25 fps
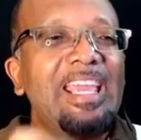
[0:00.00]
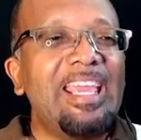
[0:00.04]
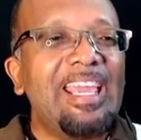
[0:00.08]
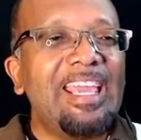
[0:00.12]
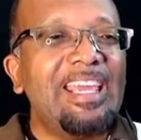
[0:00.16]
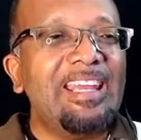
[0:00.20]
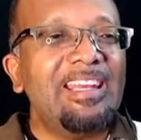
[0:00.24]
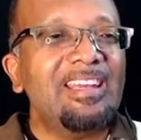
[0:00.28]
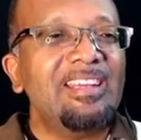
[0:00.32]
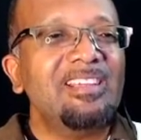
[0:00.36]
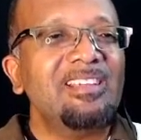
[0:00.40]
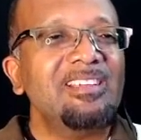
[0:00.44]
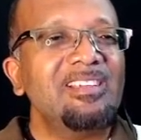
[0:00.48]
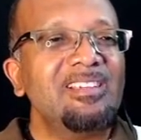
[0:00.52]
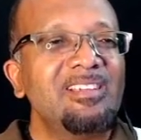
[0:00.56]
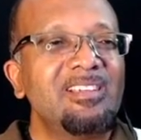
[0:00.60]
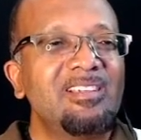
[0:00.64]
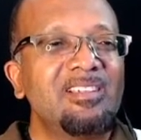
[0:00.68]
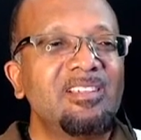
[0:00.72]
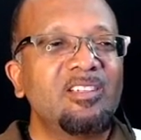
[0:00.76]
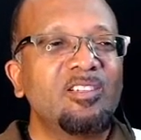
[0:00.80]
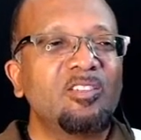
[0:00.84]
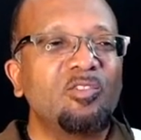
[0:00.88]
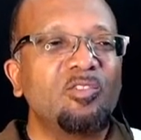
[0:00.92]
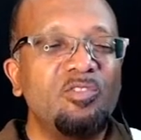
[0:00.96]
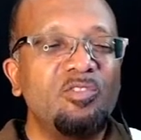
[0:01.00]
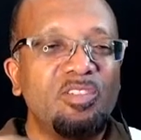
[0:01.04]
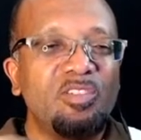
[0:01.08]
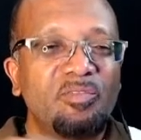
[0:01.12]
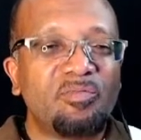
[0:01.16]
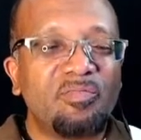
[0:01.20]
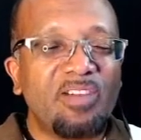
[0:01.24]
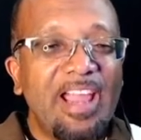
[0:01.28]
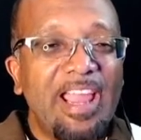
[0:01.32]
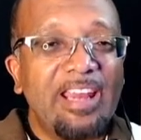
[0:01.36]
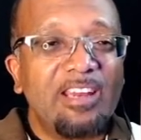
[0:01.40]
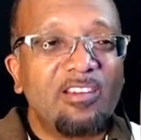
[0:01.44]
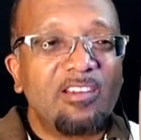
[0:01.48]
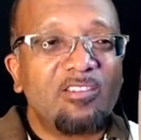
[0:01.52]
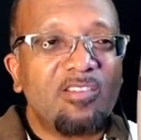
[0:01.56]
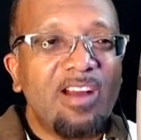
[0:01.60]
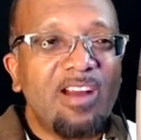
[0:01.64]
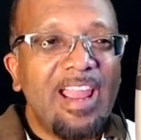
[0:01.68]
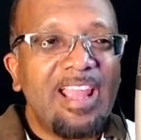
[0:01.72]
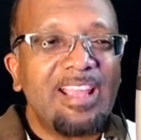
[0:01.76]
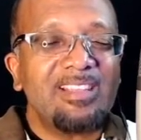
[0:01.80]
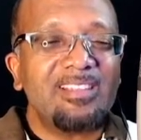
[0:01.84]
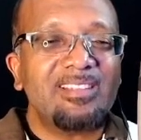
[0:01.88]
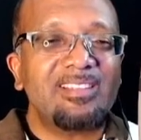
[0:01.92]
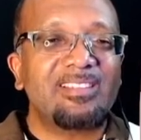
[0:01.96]
in crucifying
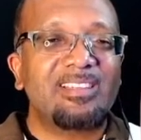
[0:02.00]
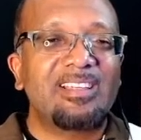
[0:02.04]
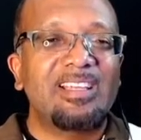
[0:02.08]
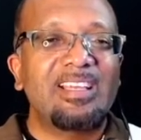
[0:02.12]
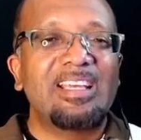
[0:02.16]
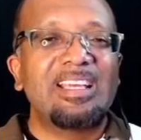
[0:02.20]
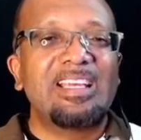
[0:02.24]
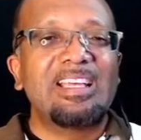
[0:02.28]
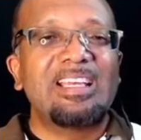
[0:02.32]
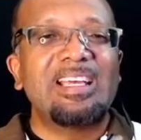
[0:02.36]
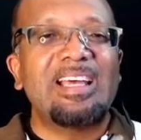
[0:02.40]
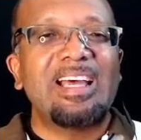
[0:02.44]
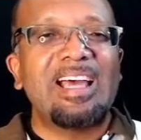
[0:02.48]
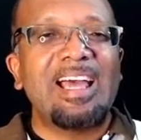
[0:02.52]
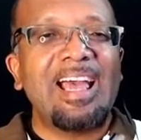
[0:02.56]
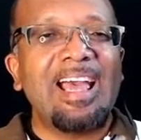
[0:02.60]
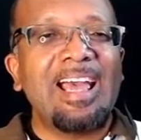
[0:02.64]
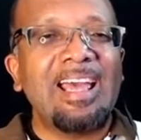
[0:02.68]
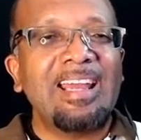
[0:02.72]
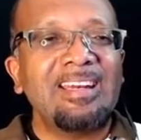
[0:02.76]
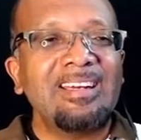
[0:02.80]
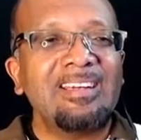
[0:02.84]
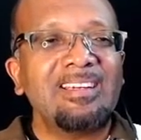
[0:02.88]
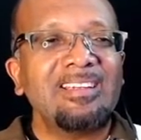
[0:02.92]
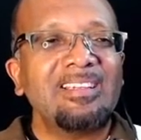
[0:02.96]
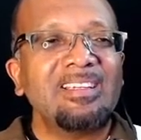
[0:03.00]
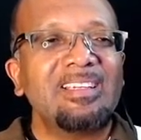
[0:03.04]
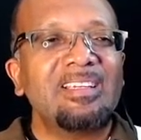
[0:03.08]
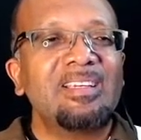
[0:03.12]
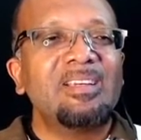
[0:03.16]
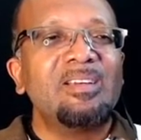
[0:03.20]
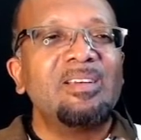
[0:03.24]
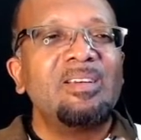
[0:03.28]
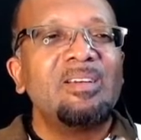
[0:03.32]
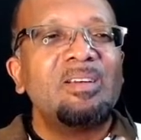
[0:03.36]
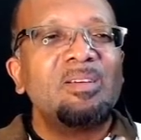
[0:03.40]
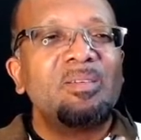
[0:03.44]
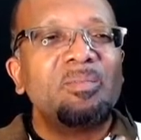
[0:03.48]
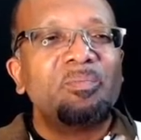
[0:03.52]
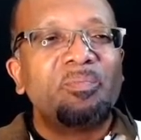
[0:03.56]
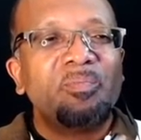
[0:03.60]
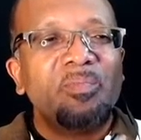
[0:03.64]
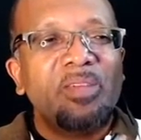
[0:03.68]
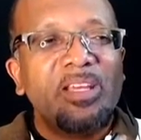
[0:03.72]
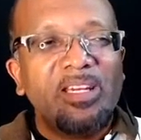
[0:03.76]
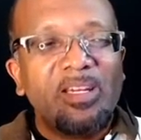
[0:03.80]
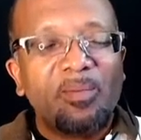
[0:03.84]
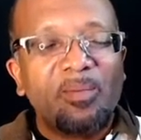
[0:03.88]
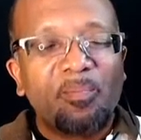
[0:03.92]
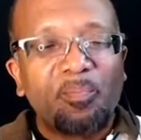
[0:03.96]
Christ and
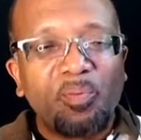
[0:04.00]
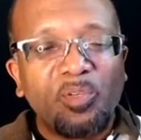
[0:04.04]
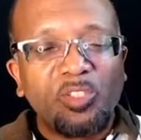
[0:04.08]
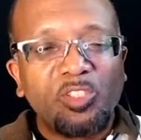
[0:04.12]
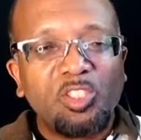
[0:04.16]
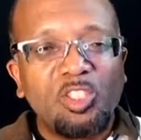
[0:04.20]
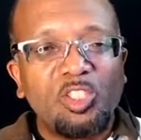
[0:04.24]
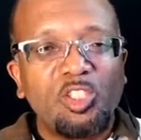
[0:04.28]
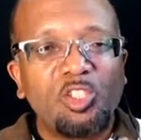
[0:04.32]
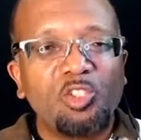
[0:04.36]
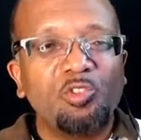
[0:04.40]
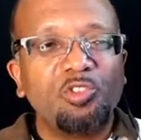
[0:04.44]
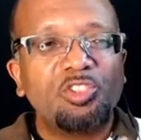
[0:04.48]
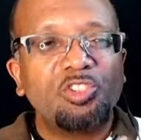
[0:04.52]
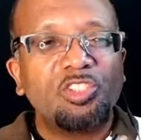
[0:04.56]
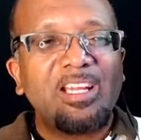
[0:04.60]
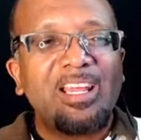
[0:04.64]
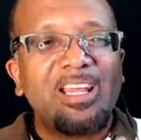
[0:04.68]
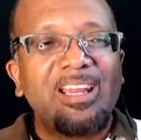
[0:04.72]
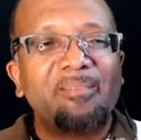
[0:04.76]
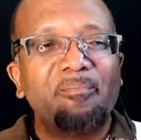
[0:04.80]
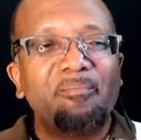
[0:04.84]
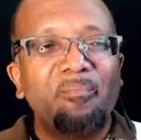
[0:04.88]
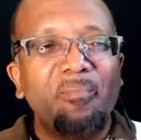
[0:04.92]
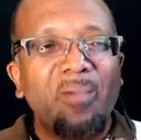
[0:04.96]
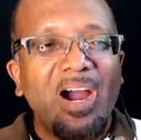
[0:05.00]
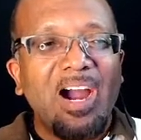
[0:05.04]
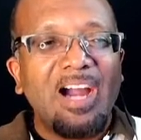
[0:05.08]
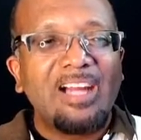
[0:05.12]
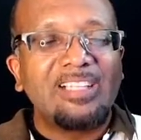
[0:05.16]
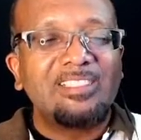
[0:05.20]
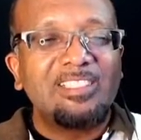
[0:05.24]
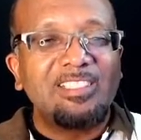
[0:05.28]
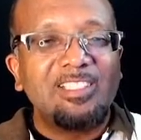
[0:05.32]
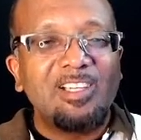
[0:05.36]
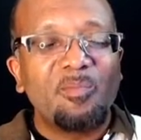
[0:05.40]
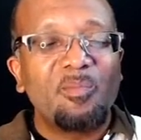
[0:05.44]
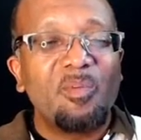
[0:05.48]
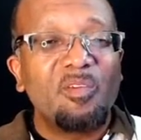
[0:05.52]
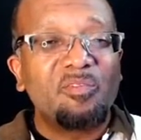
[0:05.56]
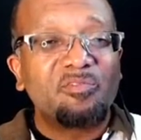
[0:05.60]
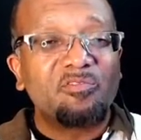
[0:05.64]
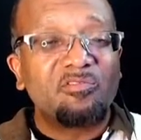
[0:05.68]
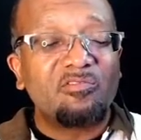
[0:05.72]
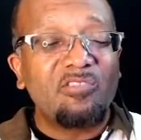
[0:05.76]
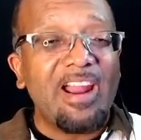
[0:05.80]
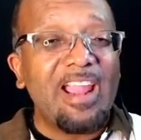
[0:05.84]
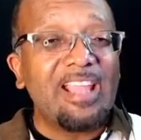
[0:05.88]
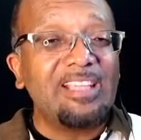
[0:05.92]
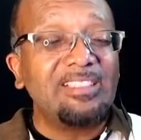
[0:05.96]
in the persecution and martyrdom
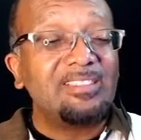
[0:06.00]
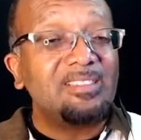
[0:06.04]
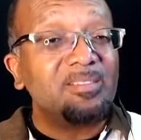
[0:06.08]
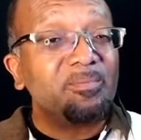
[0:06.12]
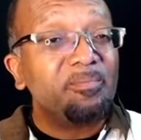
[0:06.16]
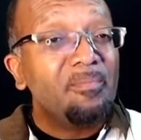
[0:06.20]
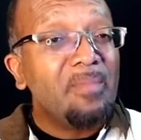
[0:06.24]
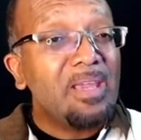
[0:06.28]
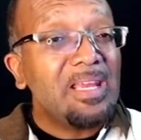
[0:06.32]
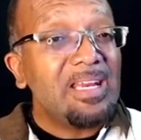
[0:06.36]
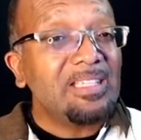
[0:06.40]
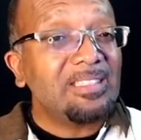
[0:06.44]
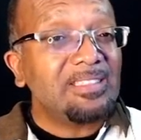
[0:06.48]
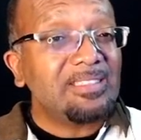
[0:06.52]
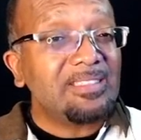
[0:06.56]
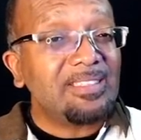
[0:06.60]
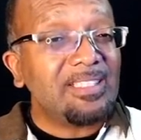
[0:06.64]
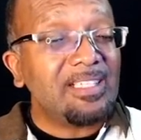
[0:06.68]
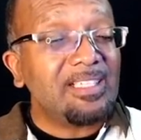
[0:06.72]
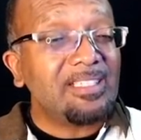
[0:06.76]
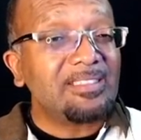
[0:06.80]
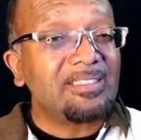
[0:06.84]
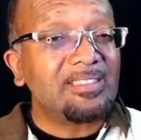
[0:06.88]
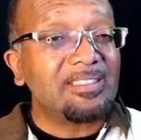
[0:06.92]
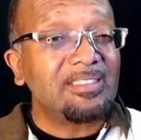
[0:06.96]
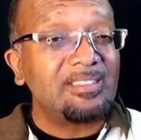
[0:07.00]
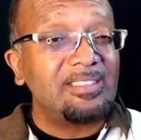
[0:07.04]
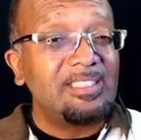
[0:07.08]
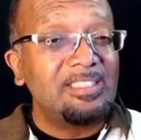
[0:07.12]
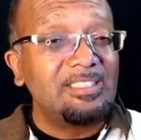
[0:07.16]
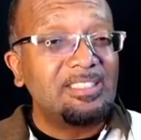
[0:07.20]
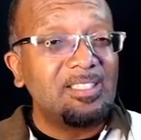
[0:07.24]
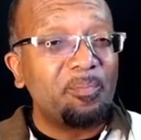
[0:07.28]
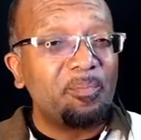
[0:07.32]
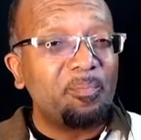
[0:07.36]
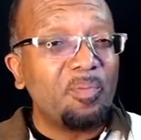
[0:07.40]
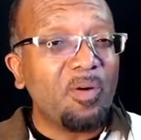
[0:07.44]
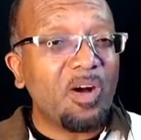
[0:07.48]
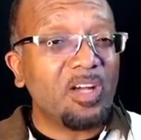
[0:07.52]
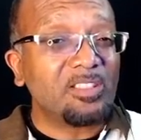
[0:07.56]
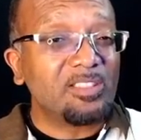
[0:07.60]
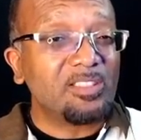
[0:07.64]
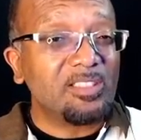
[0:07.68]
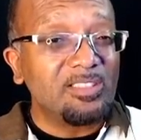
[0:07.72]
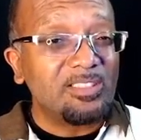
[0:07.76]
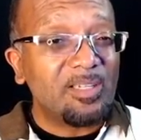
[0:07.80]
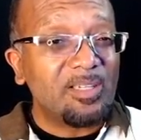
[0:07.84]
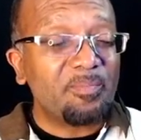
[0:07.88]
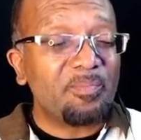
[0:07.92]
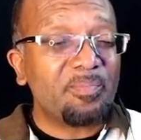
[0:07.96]
of Christ's ministers, his
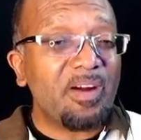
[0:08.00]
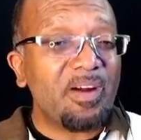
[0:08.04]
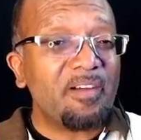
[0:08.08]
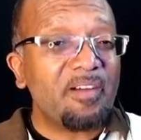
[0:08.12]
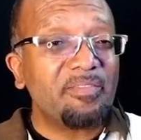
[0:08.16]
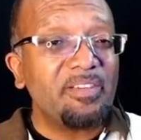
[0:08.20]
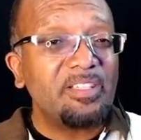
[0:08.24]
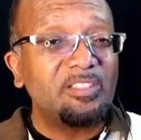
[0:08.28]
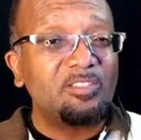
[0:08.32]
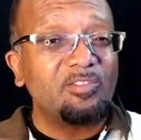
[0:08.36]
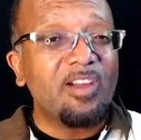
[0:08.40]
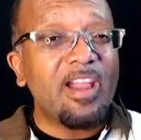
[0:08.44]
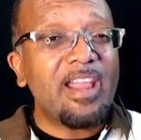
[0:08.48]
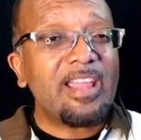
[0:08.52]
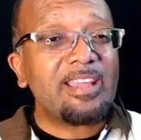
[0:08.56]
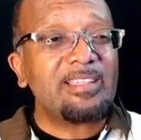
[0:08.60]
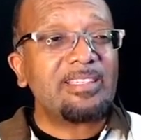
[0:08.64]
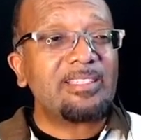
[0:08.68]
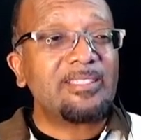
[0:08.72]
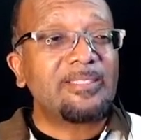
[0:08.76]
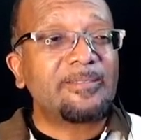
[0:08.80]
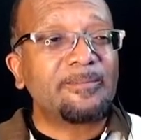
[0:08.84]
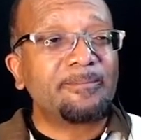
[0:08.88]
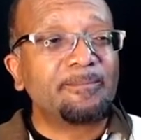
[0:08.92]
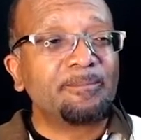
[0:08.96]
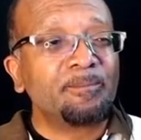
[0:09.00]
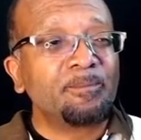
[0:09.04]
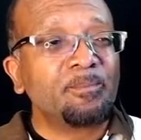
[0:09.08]
apostles and prophets, right?